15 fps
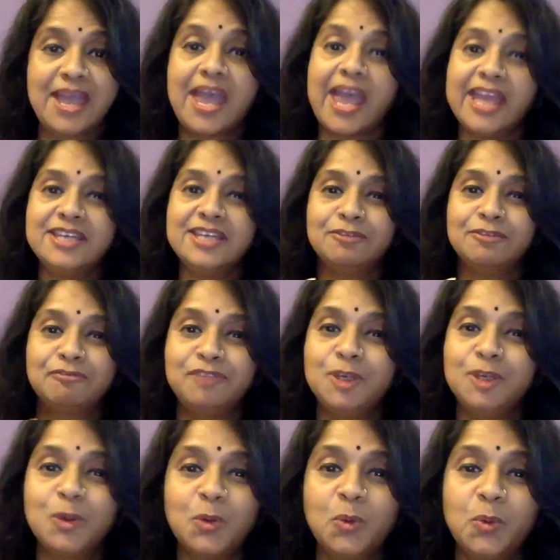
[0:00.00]
And if
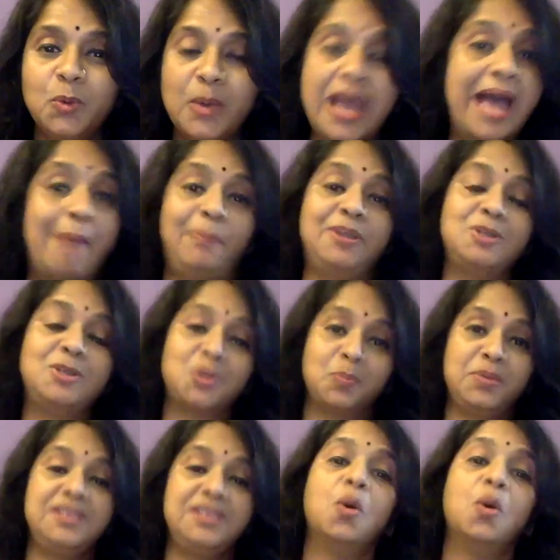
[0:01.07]
you happen to
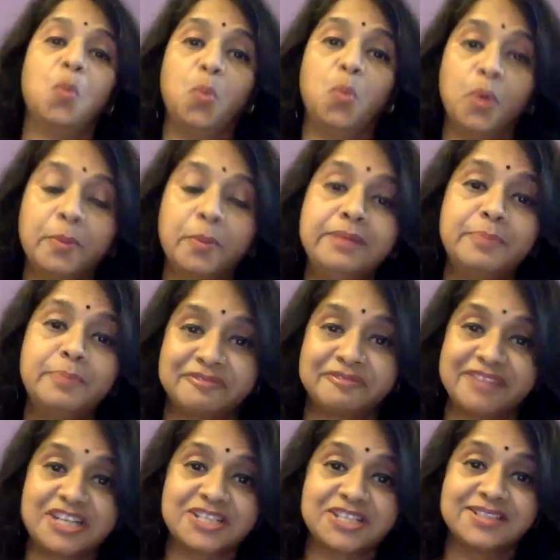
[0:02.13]
be a woman
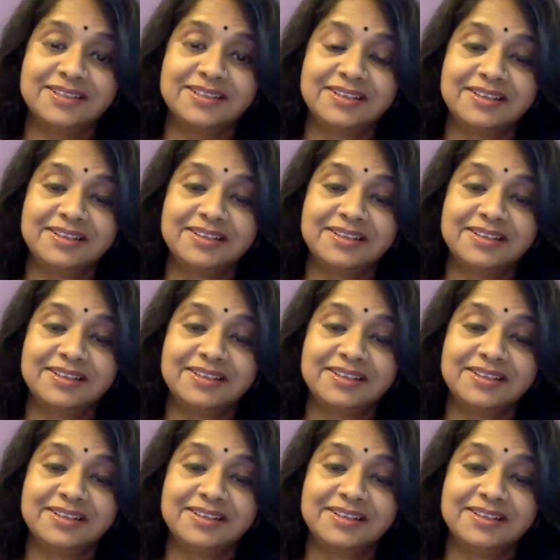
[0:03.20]
professional,